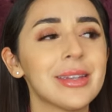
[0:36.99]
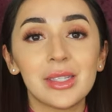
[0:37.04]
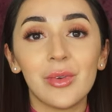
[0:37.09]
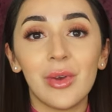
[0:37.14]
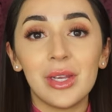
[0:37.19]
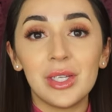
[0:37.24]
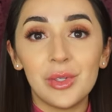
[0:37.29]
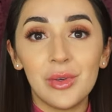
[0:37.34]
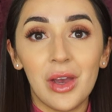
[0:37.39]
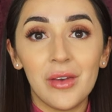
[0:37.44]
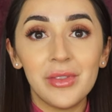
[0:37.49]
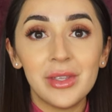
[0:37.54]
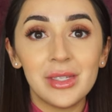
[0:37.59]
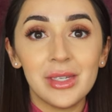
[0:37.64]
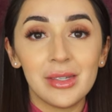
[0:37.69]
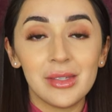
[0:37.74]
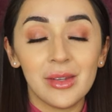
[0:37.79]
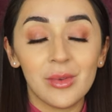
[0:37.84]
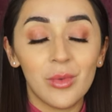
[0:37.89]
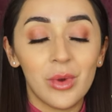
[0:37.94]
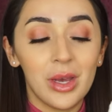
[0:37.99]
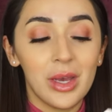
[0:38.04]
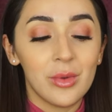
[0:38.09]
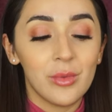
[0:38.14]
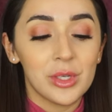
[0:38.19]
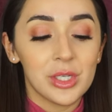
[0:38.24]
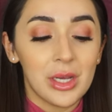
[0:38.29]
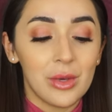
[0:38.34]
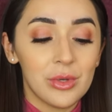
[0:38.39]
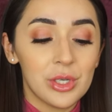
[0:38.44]
So I do have the tinted one,
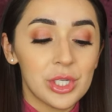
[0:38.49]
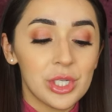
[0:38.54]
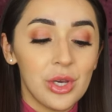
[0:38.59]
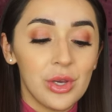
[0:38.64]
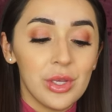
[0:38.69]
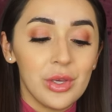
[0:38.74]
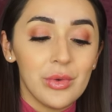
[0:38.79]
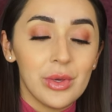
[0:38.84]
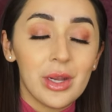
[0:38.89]
which I will show you.